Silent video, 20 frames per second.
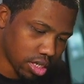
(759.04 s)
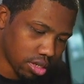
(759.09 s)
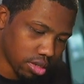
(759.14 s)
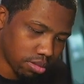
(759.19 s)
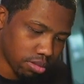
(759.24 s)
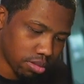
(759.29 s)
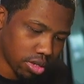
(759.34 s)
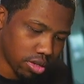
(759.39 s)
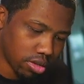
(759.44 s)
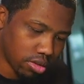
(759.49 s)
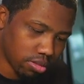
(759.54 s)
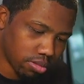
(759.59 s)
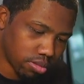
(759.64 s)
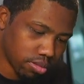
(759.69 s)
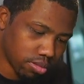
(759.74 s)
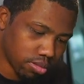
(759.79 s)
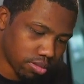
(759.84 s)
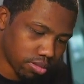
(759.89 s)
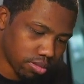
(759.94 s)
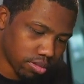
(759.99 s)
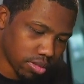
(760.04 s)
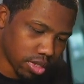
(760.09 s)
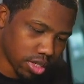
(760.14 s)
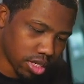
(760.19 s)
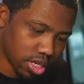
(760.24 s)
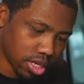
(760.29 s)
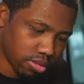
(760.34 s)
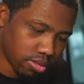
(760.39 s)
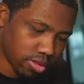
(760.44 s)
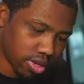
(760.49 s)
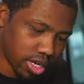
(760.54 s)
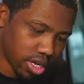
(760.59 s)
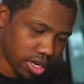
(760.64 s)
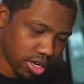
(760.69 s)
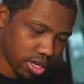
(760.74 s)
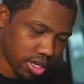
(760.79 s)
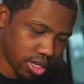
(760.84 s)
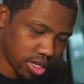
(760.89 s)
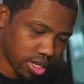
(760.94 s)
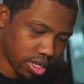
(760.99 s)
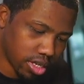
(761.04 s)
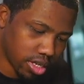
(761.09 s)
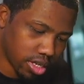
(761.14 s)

Boom. Come around here.